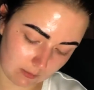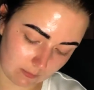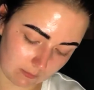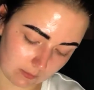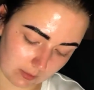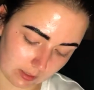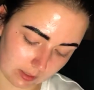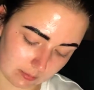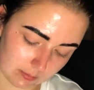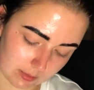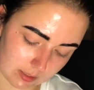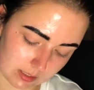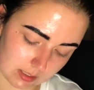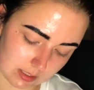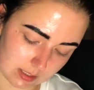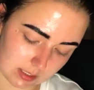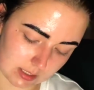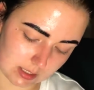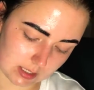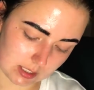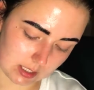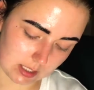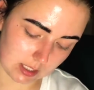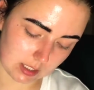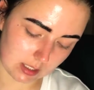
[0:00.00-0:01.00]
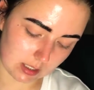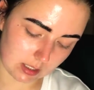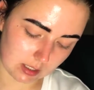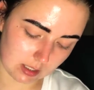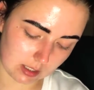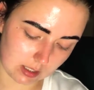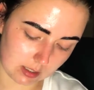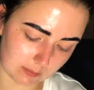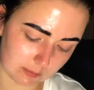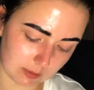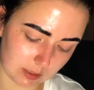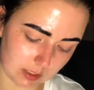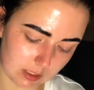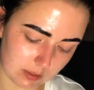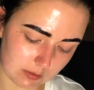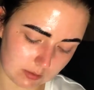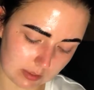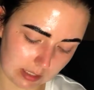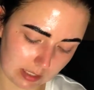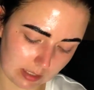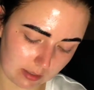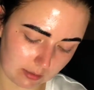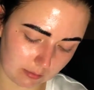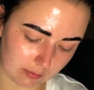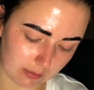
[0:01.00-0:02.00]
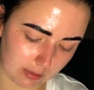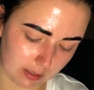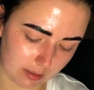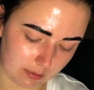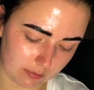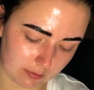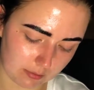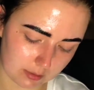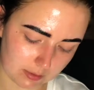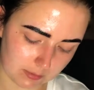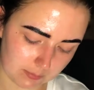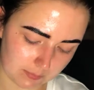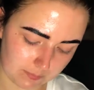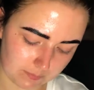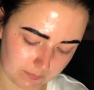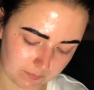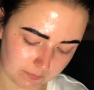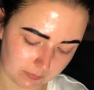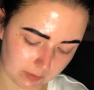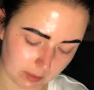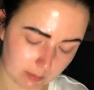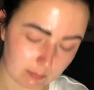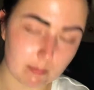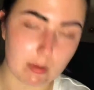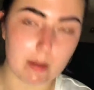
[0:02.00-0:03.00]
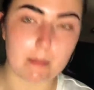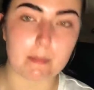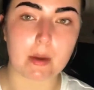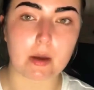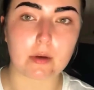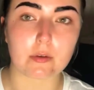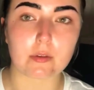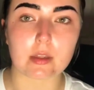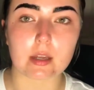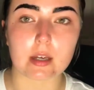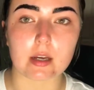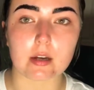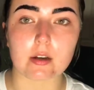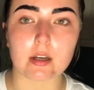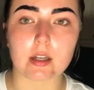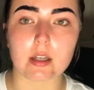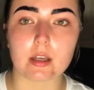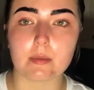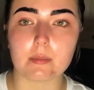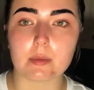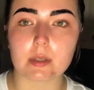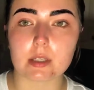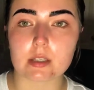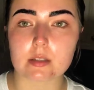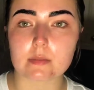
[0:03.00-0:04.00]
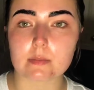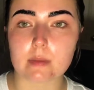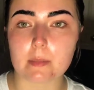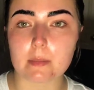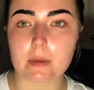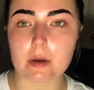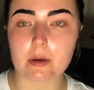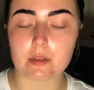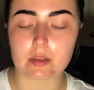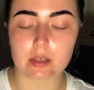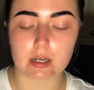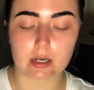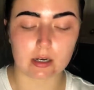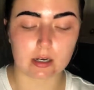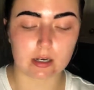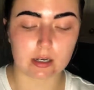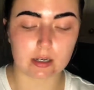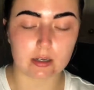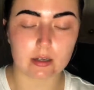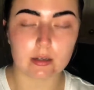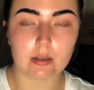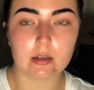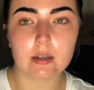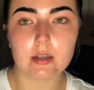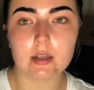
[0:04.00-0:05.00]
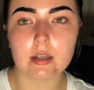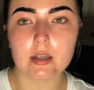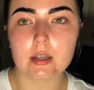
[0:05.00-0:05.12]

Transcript: vitamin C. I'm going to use that around my mouth area because my mouth area,